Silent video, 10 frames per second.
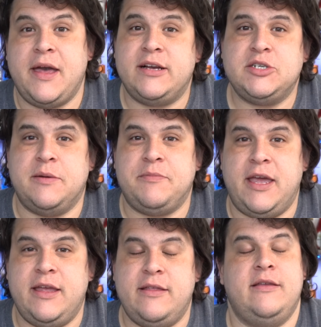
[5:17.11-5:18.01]
Cash
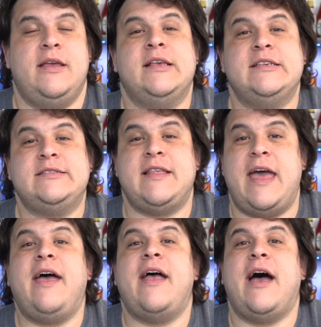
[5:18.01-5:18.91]
update is
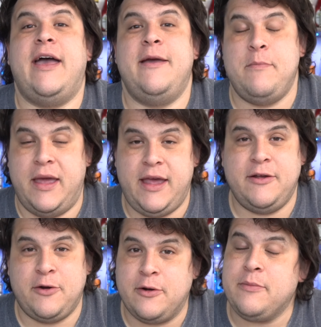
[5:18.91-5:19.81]
that I made
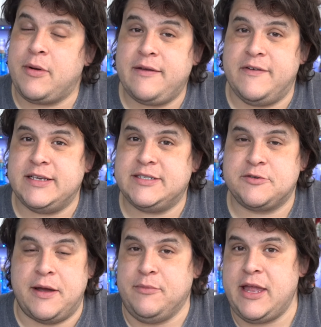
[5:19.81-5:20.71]
her breakfast,
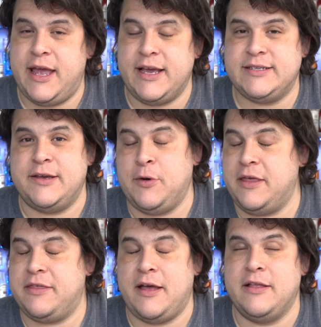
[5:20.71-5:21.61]
scrambled eggs
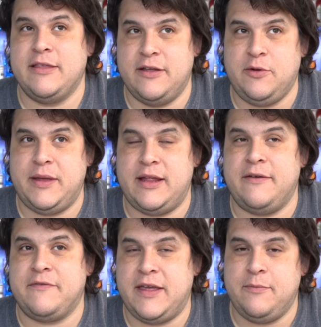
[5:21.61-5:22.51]
with a little bit
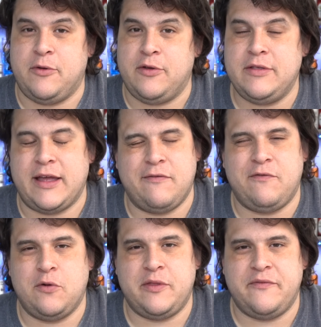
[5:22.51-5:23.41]
of kibble, like a
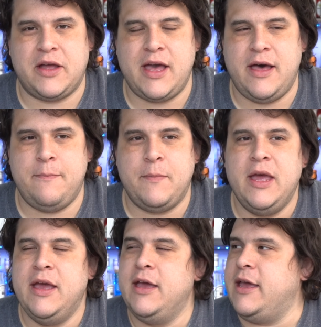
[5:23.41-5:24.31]
fourth of a cup,
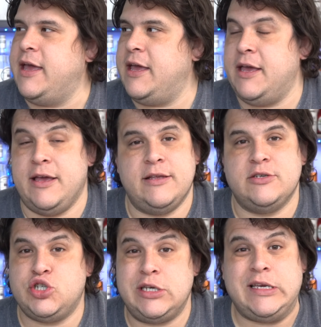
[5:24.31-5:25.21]

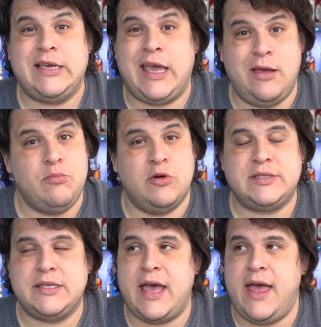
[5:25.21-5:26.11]
and she ate
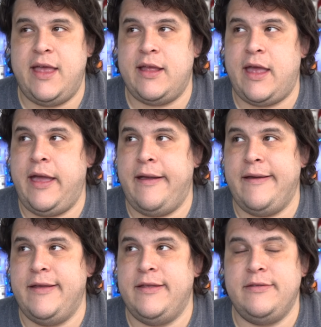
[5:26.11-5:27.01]
most of that
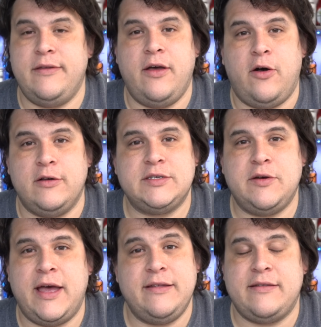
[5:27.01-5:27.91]
and also
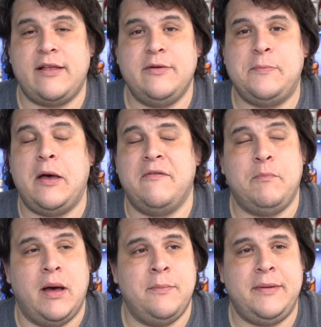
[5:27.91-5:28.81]
had a dollop of
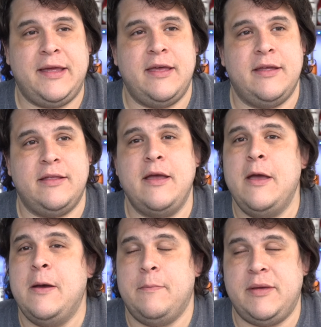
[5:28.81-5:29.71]
pumpkin
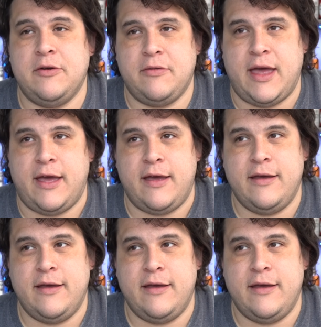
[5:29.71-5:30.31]
puree.